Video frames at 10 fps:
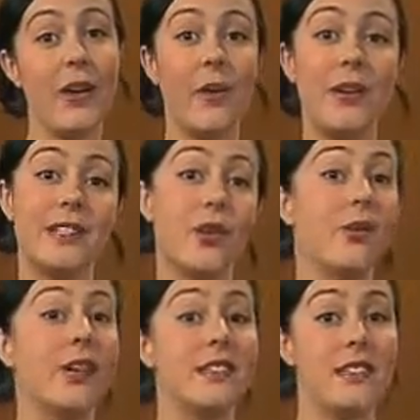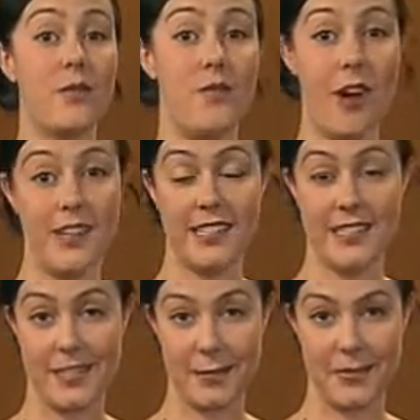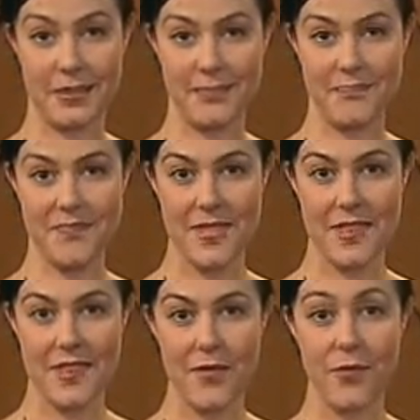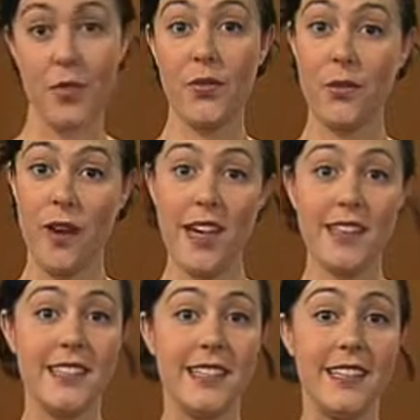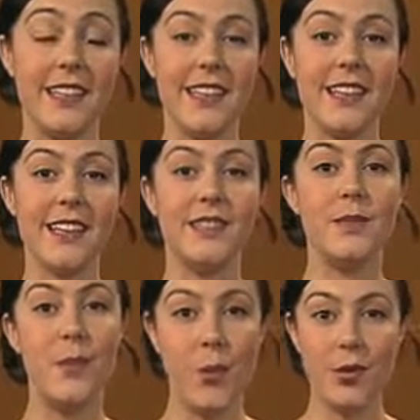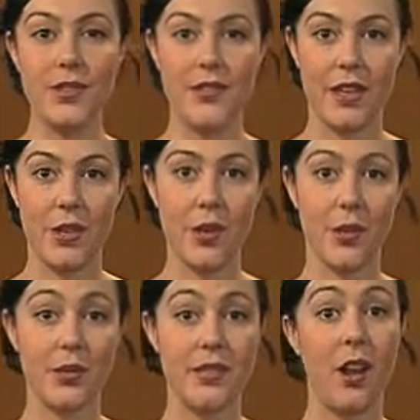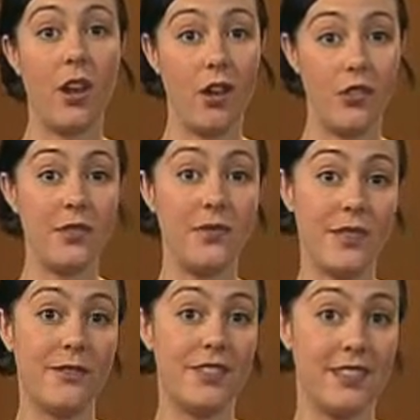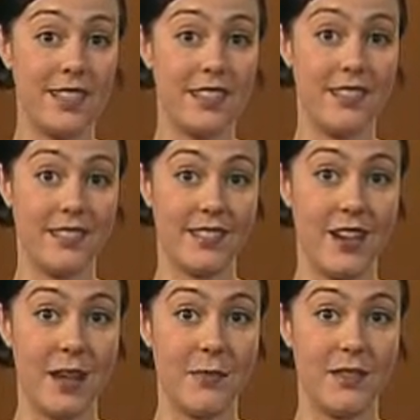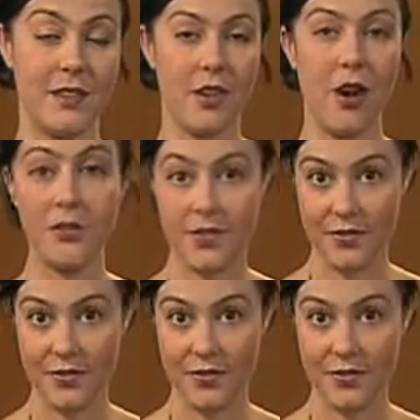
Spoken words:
we're going to look at some writing tips. For variety, it's important that you use a lot of different sentence types of